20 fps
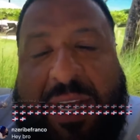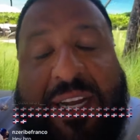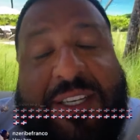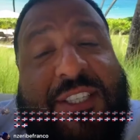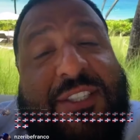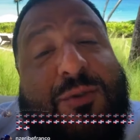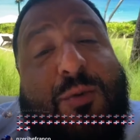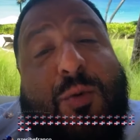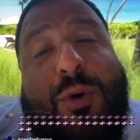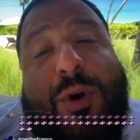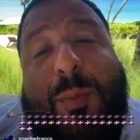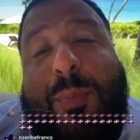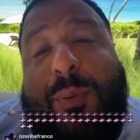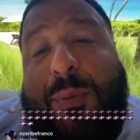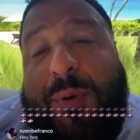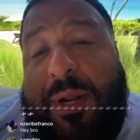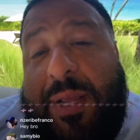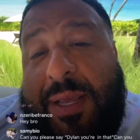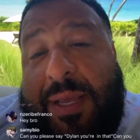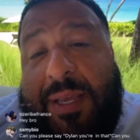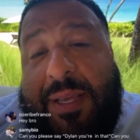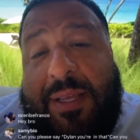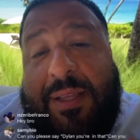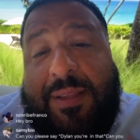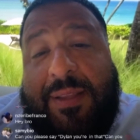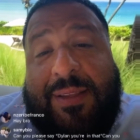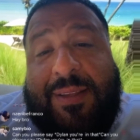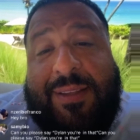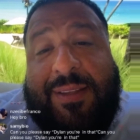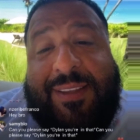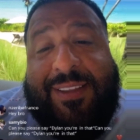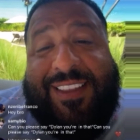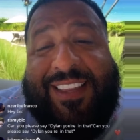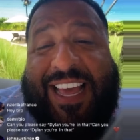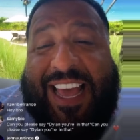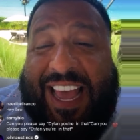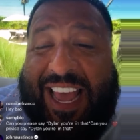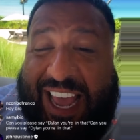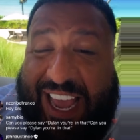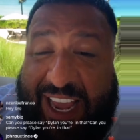I just want to breathe
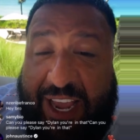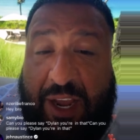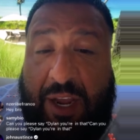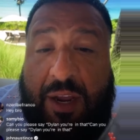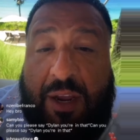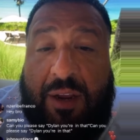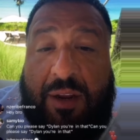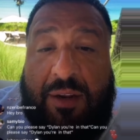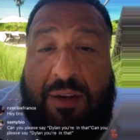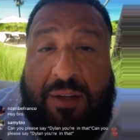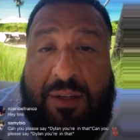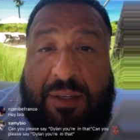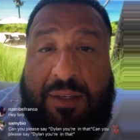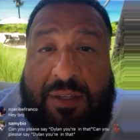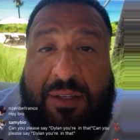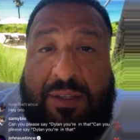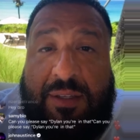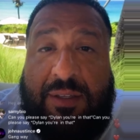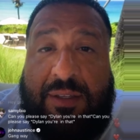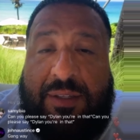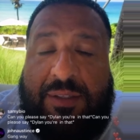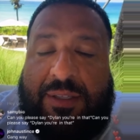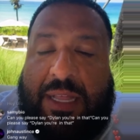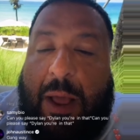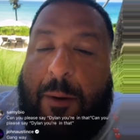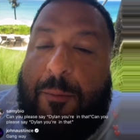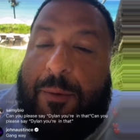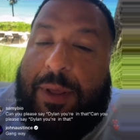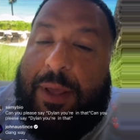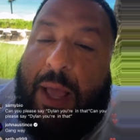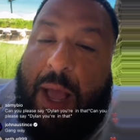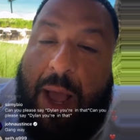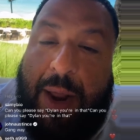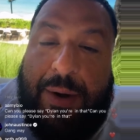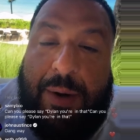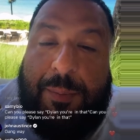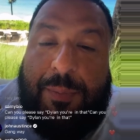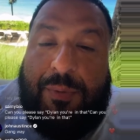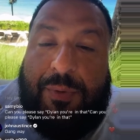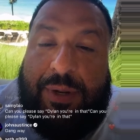the air that
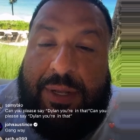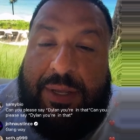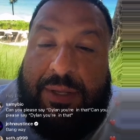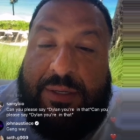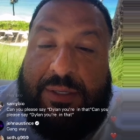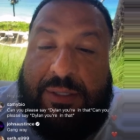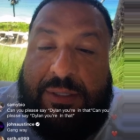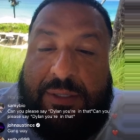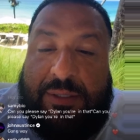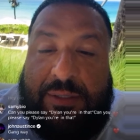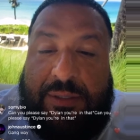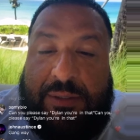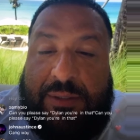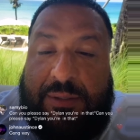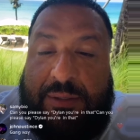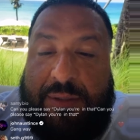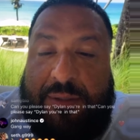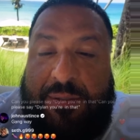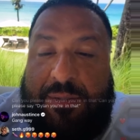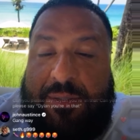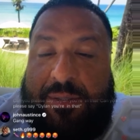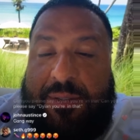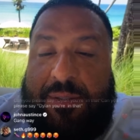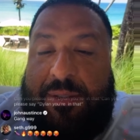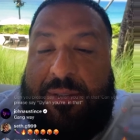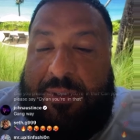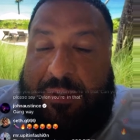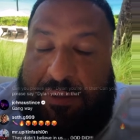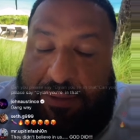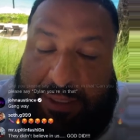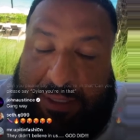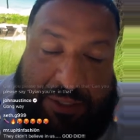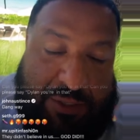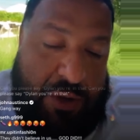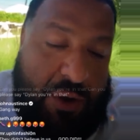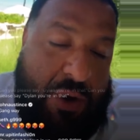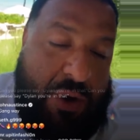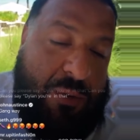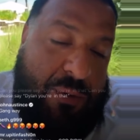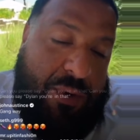Rihanna breathes.
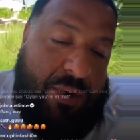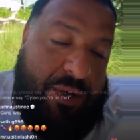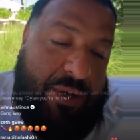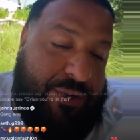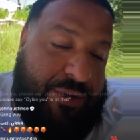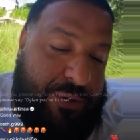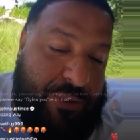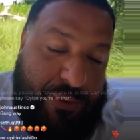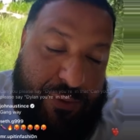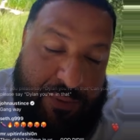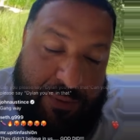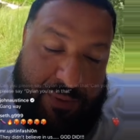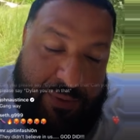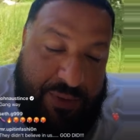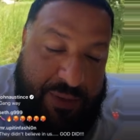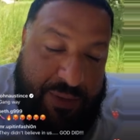That's all I wanted to.